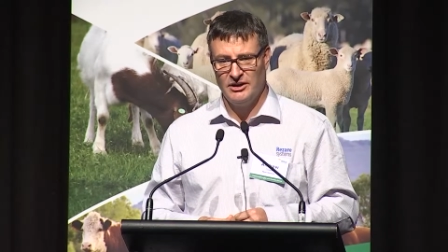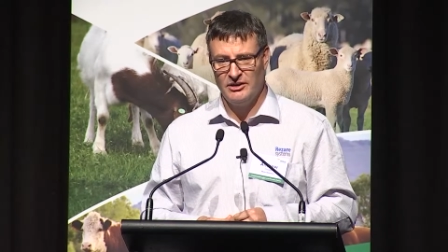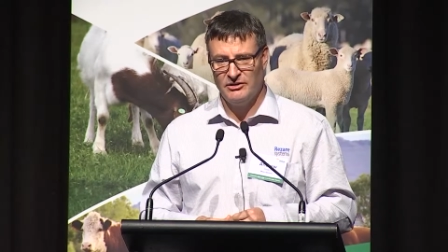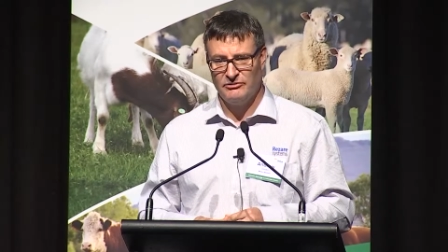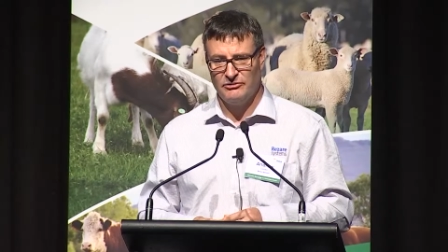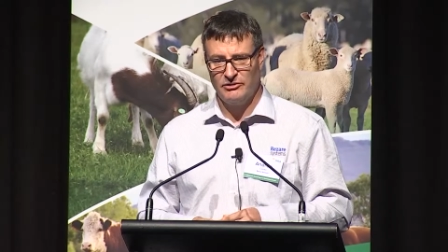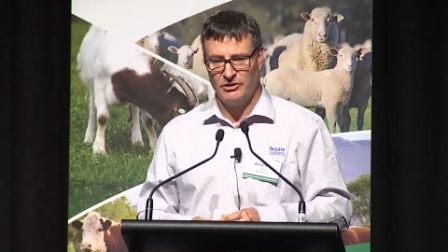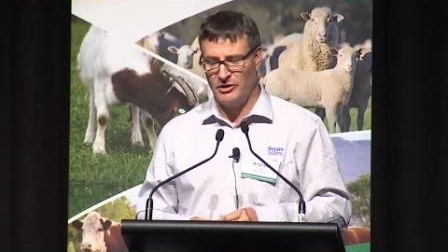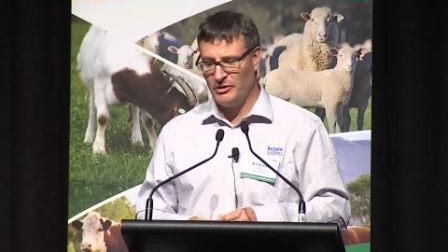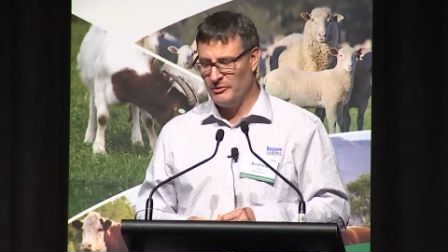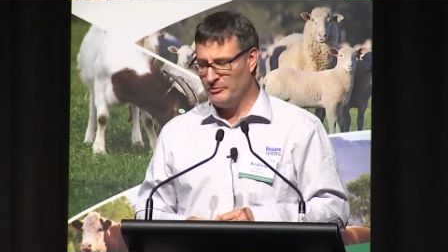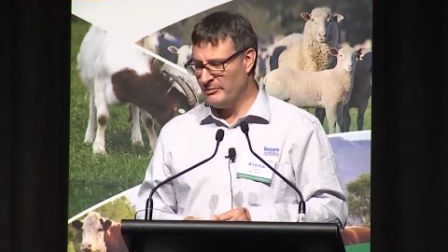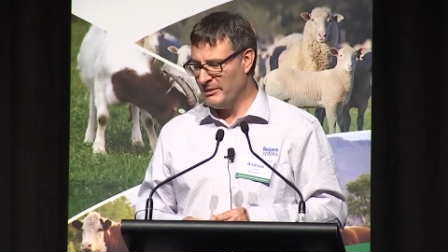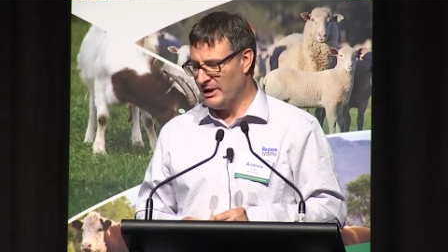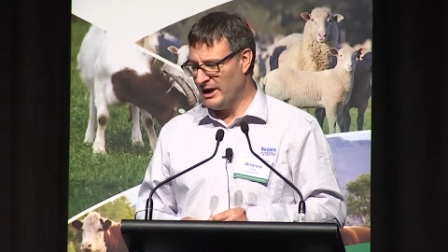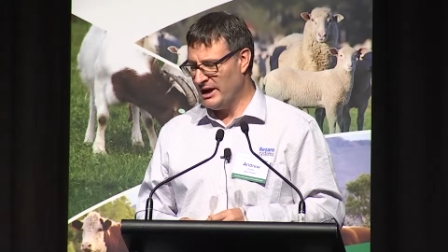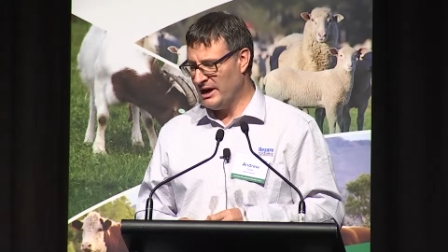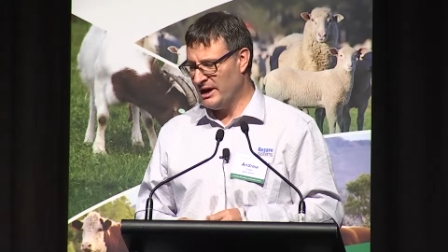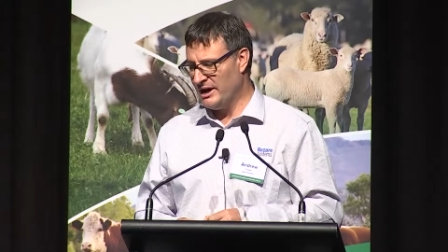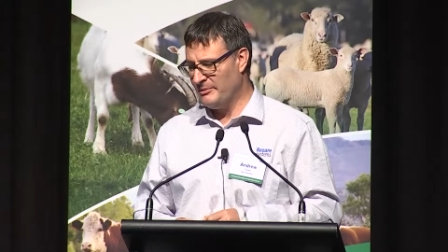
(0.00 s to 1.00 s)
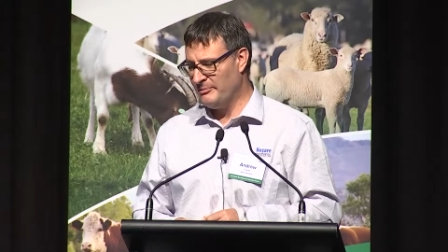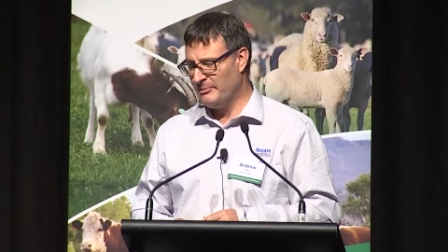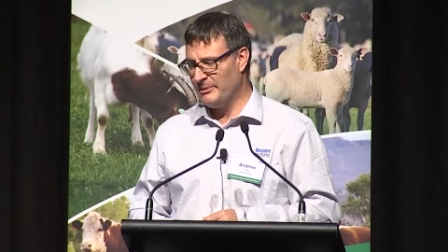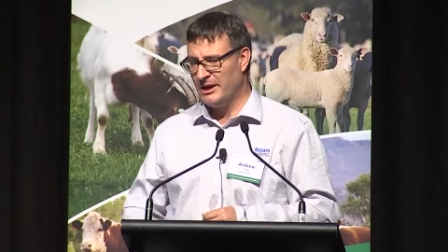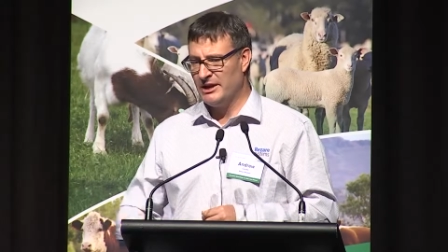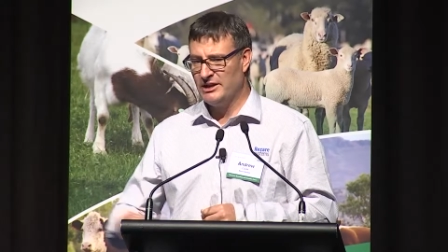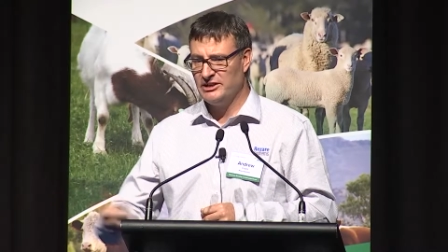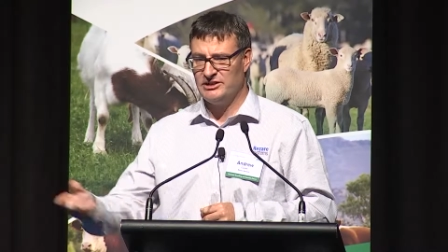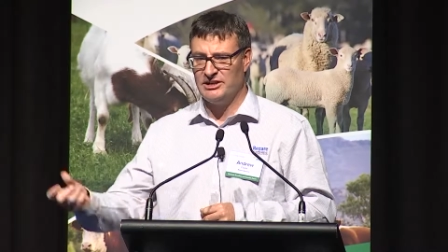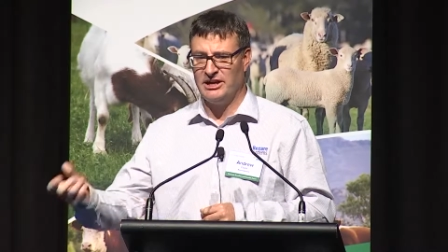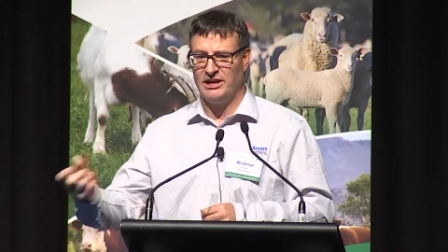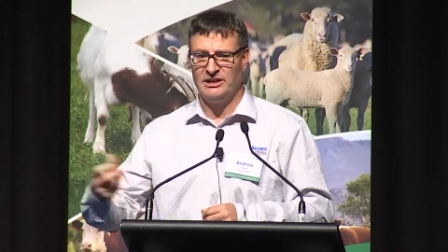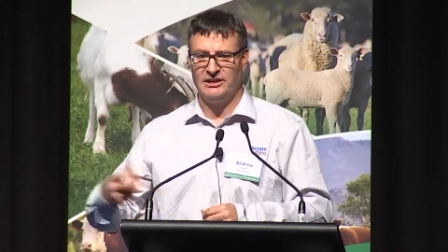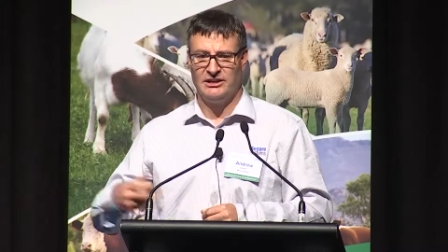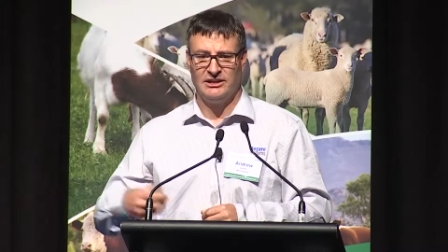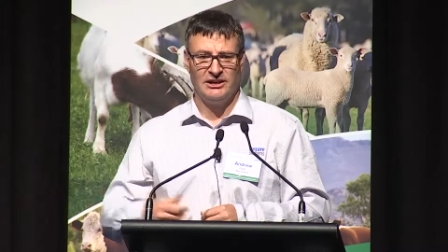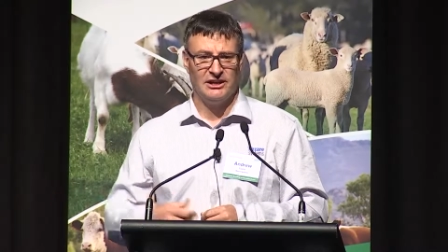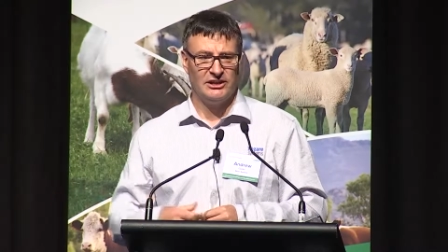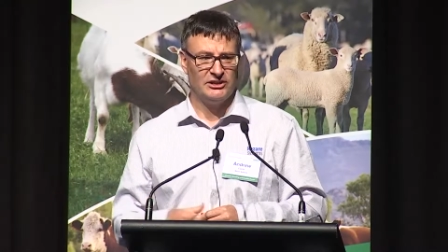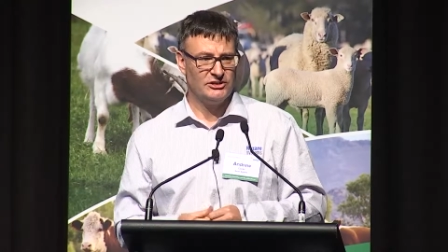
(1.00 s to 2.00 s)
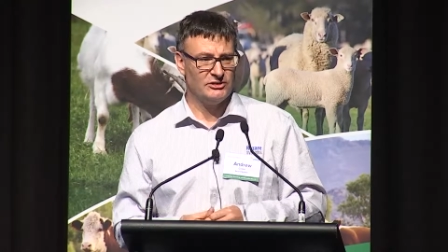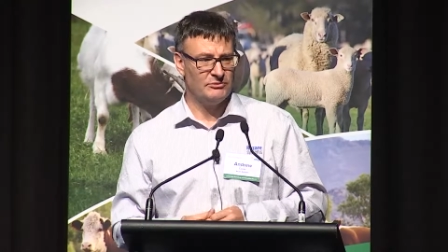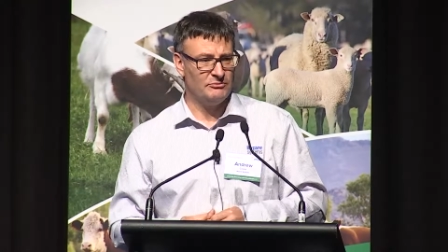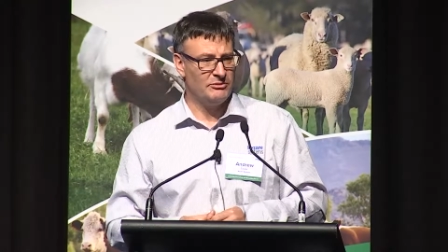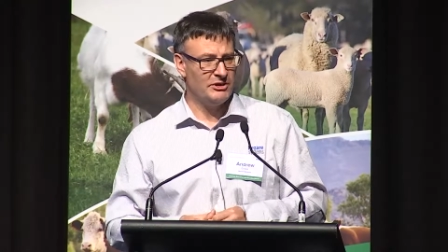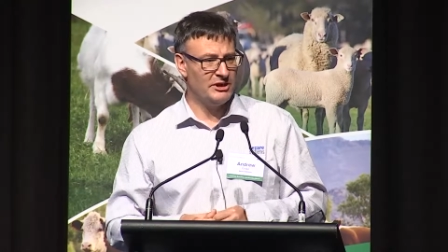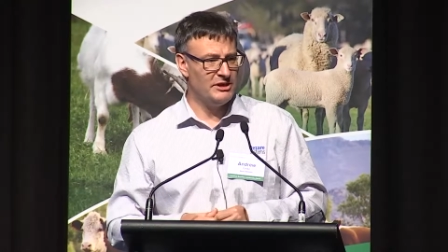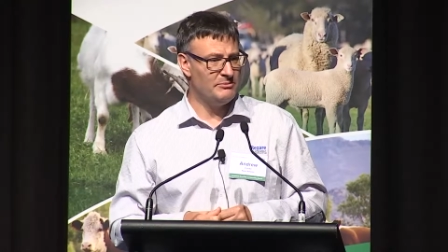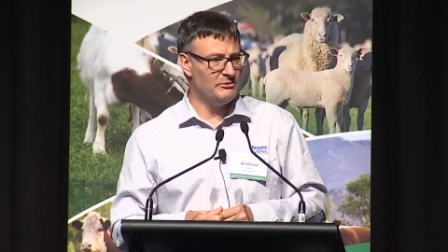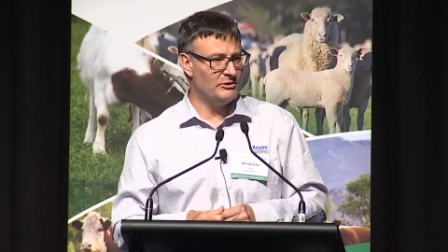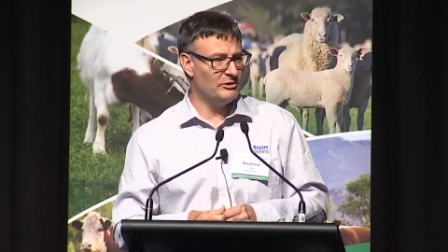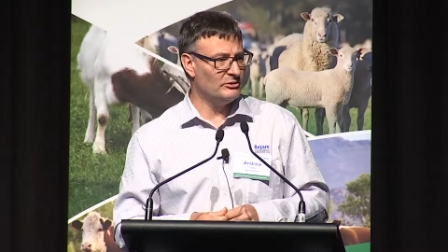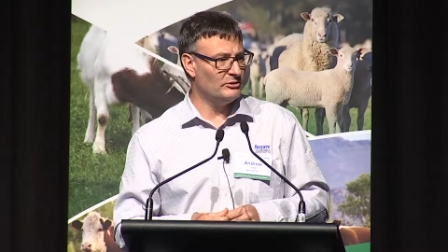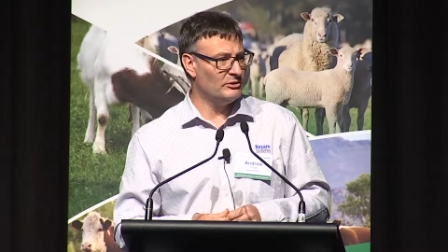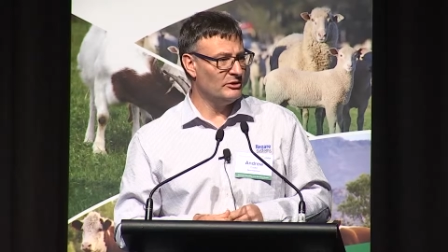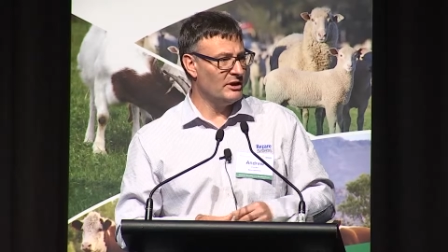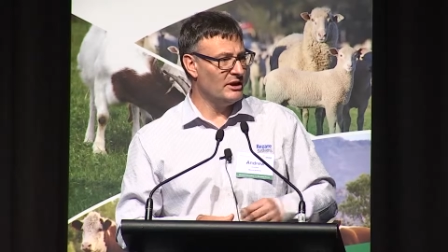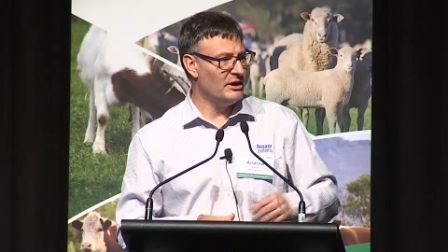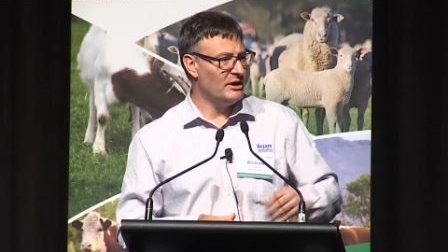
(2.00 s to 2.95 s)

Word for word: from um, data collection people,